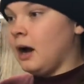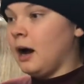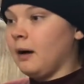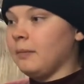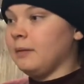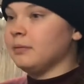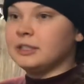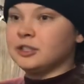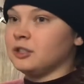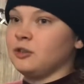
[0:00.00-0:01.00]
And
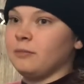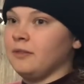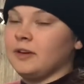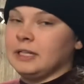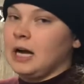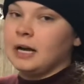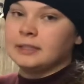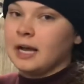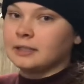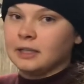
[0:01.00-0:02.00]
please just don't be afraid to
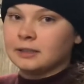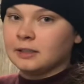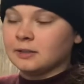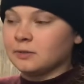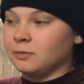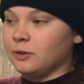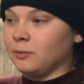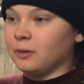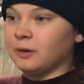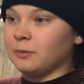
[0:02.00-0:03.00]
contact us, because,
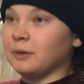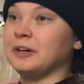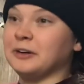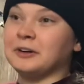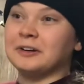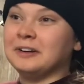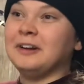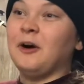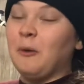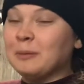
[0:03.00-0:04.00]
we're here
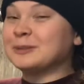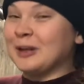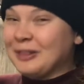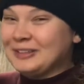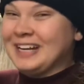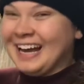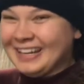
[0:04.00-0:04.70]
almost all the time.